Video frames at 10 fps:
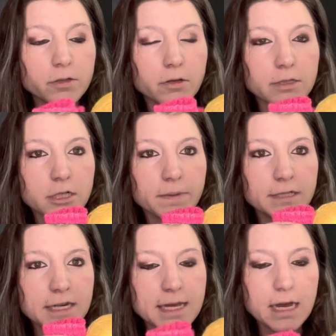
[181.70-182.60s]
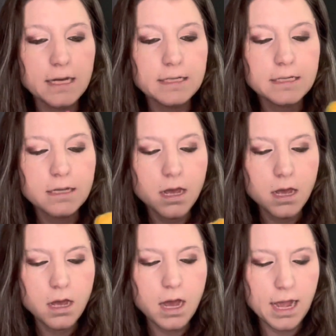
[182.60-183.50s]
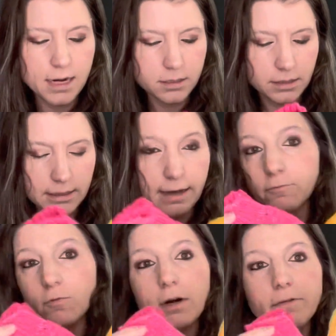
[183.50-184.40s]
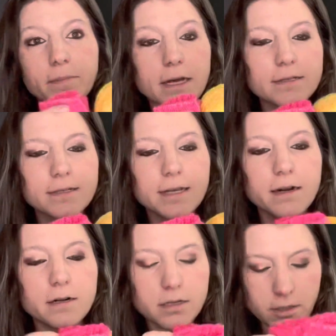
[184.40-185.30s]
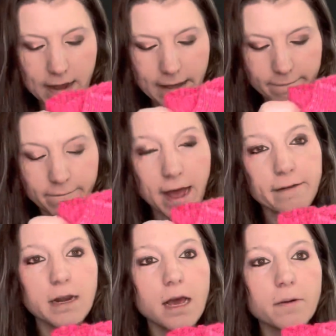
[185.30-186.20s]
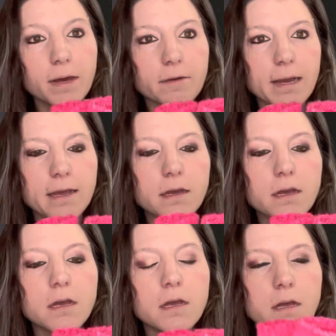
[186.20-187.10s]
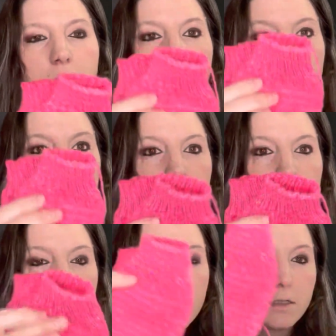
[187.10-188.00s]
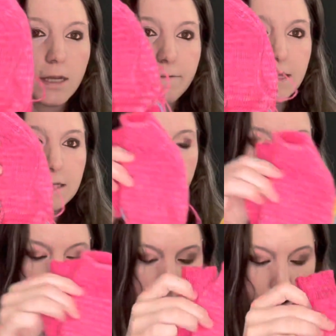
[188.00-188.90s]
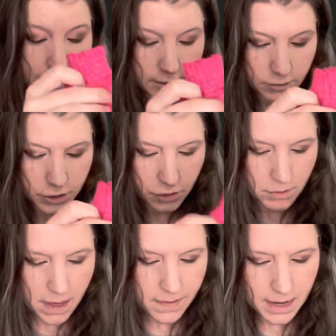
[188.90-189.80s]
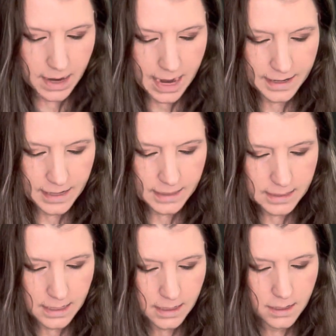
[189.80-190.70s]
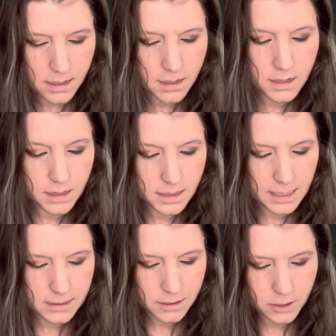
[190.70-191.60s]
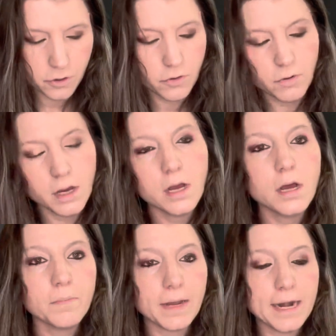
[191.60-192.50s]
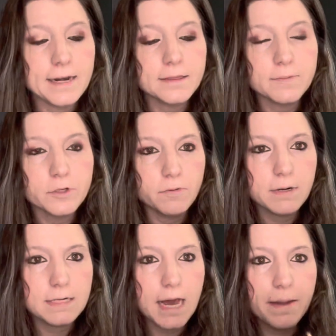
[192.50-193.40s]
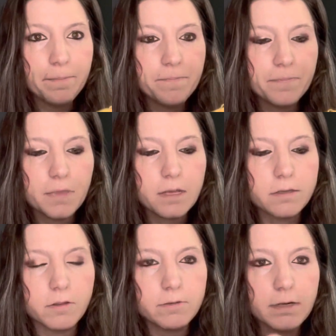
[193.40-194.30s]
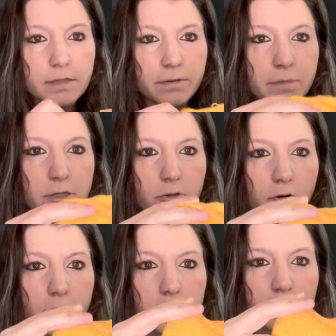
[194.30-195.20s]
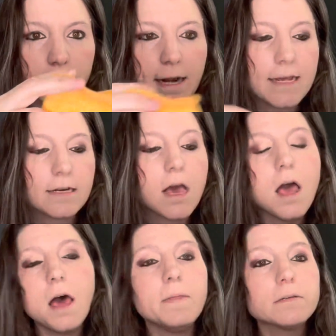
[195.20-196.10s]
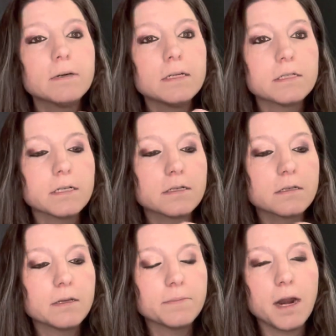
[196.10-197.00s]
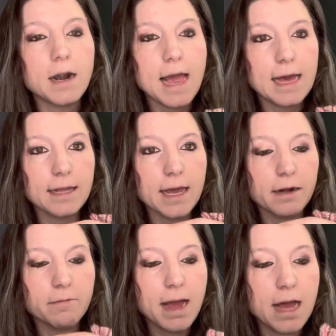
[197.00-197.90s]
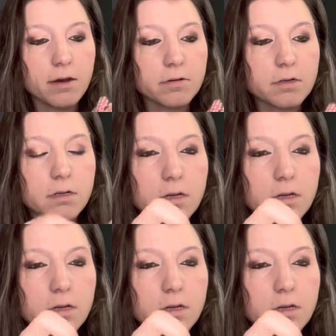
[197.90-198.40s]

so it's just a bunch of neons. I actually left one of them downstairs, so I have five now, by the way. So I have these two, which I already showed you, and then I knit these two, but I knit them two at a time. So this one is from the Stroll, Stroll Gradient, and this one is just some yarn I had laying around.